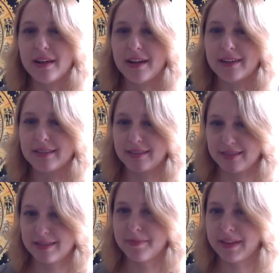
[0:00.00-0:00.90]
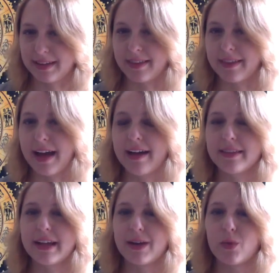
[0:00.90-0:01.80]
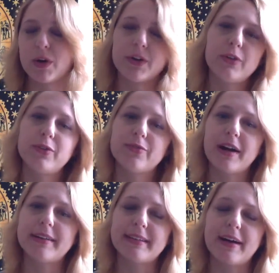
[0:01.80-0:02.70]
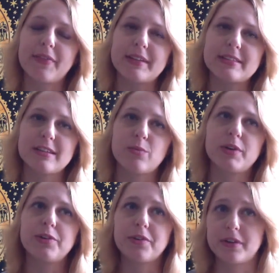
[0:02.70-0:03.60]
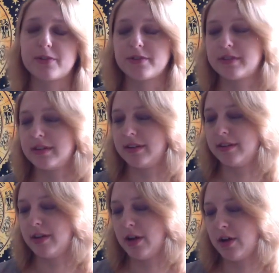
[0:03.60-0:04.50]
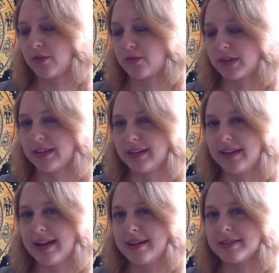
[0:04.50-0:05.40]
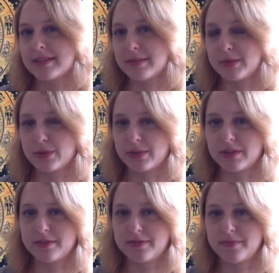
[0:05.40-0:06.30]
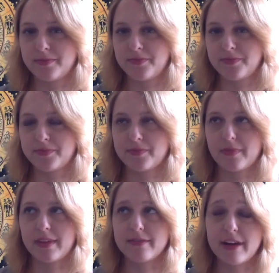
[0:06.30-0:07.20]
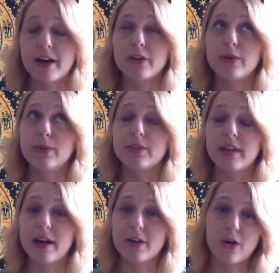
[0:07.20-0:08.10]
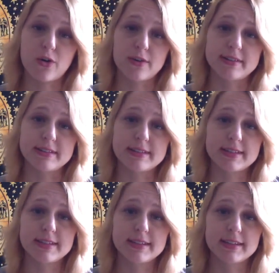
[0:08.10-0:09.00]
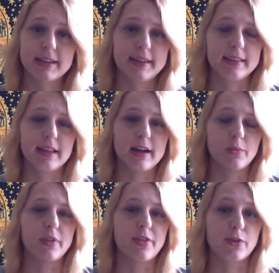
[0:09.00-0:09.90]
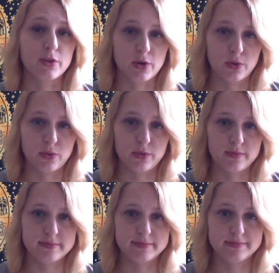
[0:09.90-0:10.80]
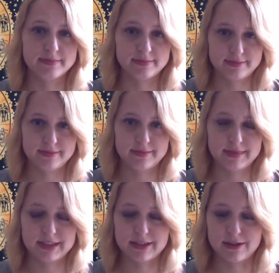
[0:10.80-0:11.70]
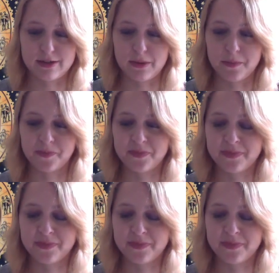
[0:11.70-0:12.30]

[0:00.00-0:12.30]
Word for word: that something like that, like where you find out that someone you're interested in really has some sort of values that aren't in line with your own. So,